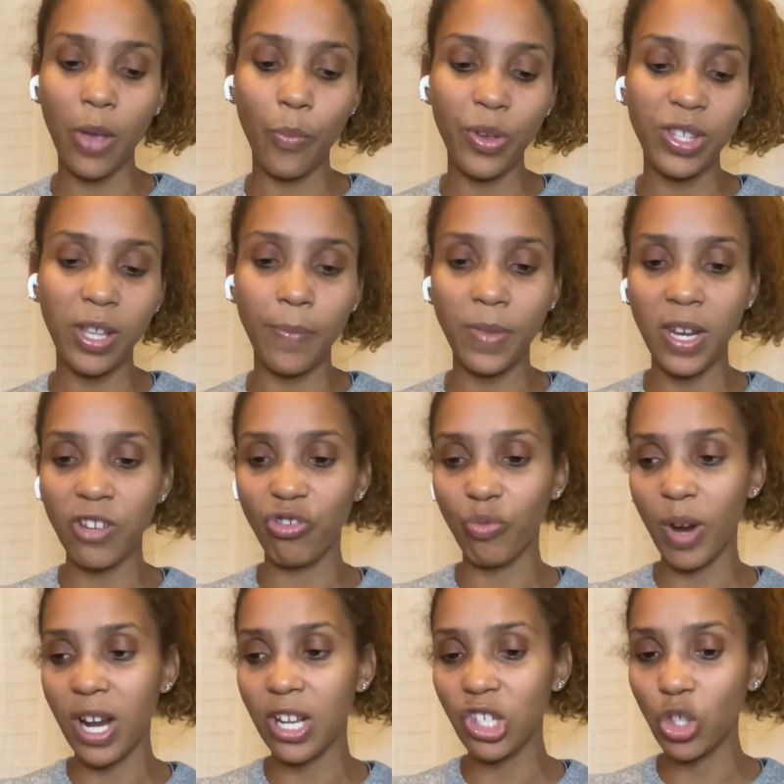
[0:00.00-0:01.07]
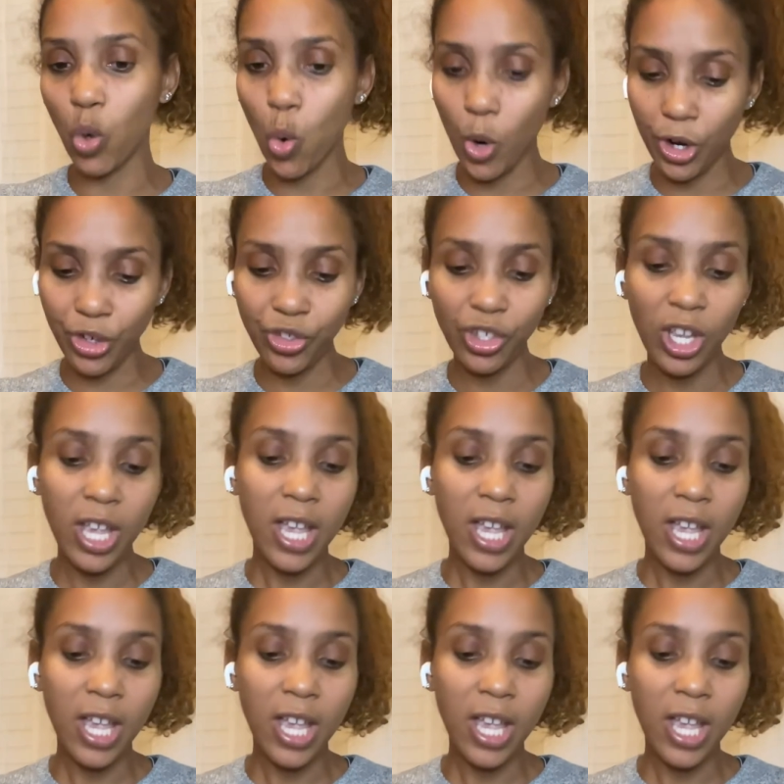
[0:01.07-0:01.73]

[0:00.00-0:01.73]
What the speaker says: when something has ran its course.